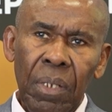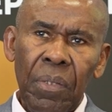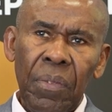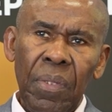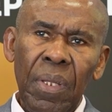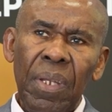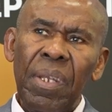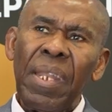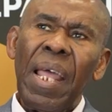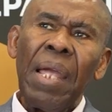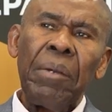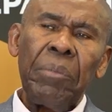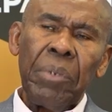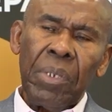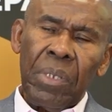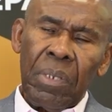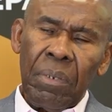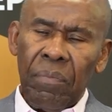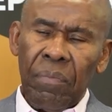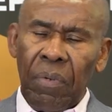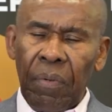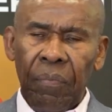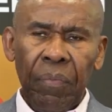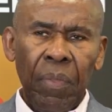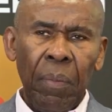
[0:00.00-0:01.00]
the
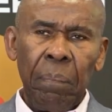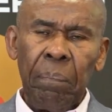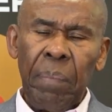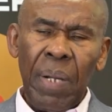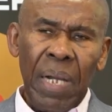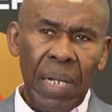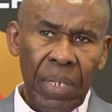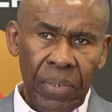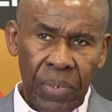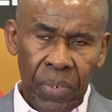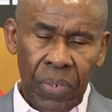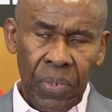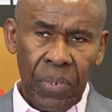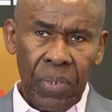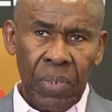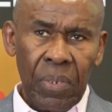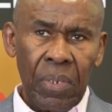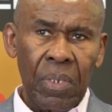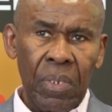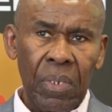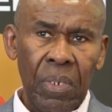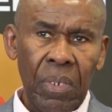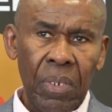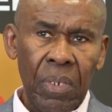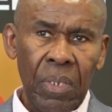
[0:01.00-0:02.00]
narrative of the
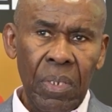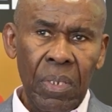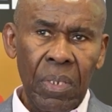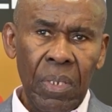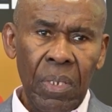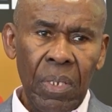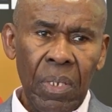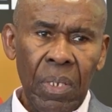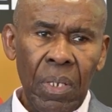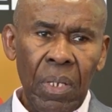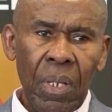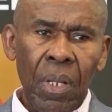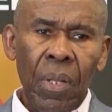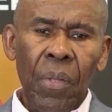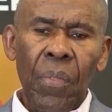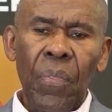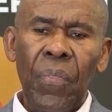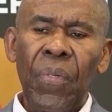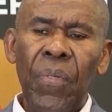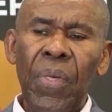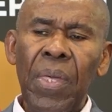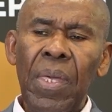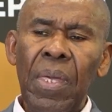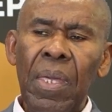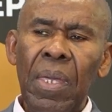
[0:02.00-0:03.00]
past.
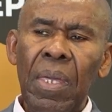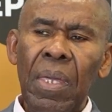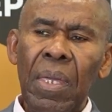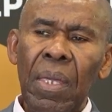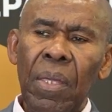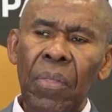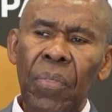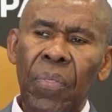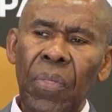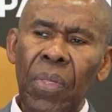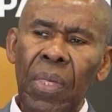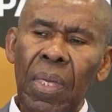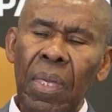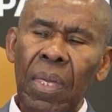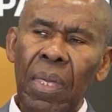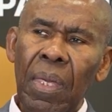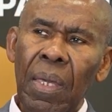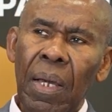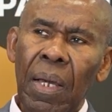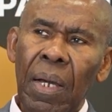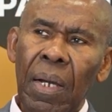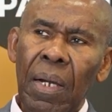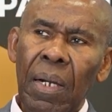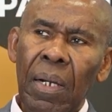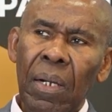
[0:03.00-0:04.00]
They
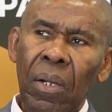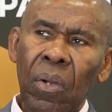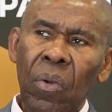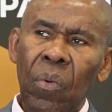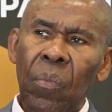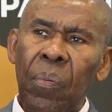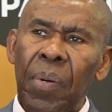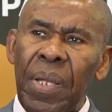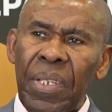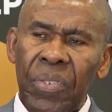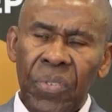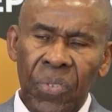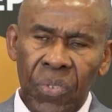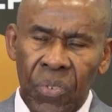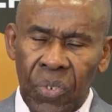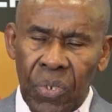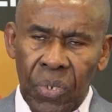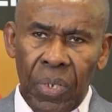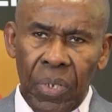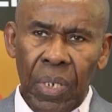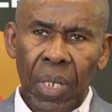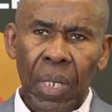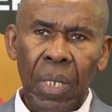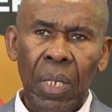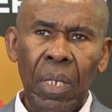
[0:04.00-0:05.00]
are
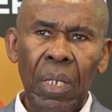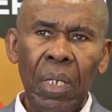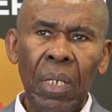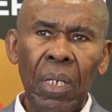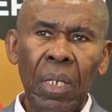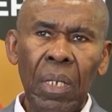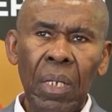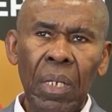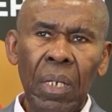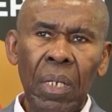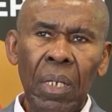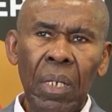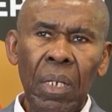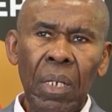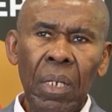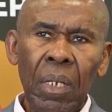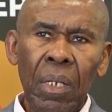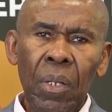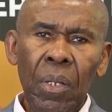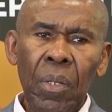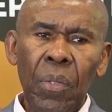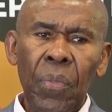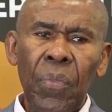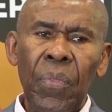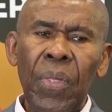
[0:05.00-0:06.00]
questioning
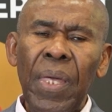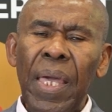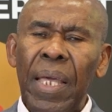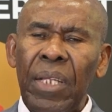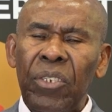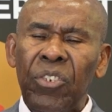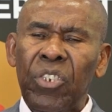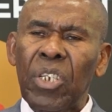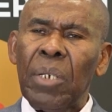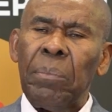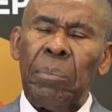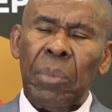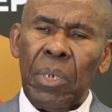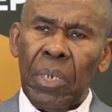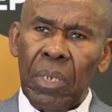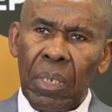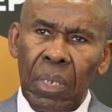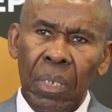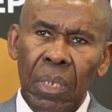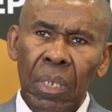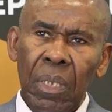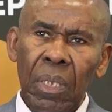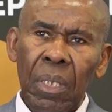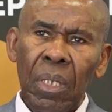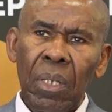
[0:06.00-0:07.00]
the
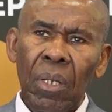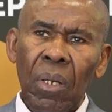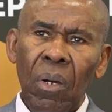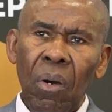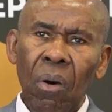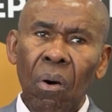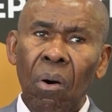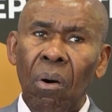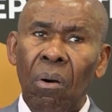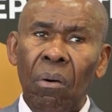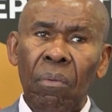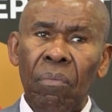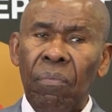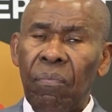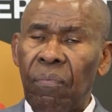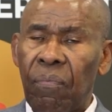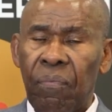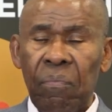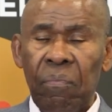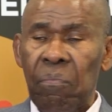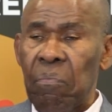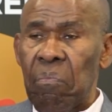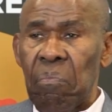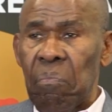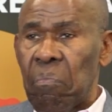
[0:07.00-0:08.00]
hegemony
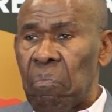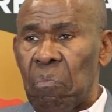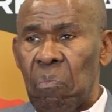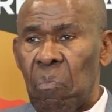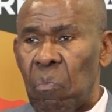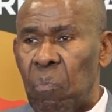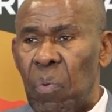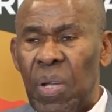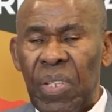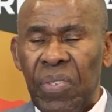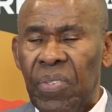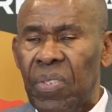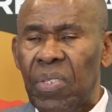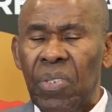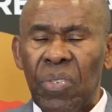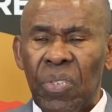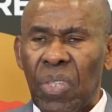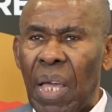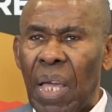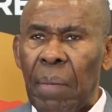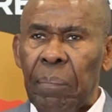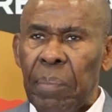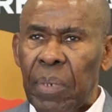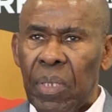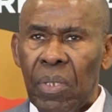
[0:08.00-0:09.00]
of Western
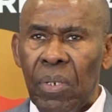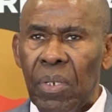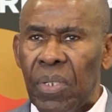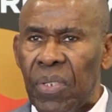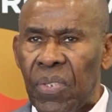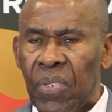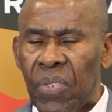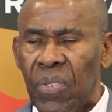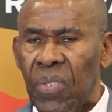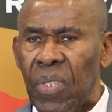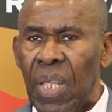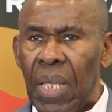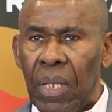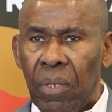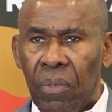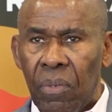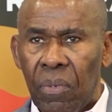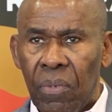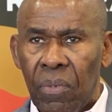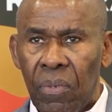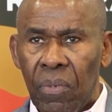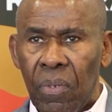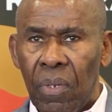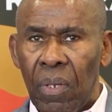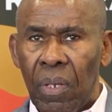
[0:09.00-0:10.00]
capitalist
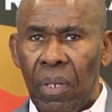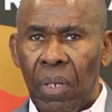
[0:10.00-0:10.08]
states.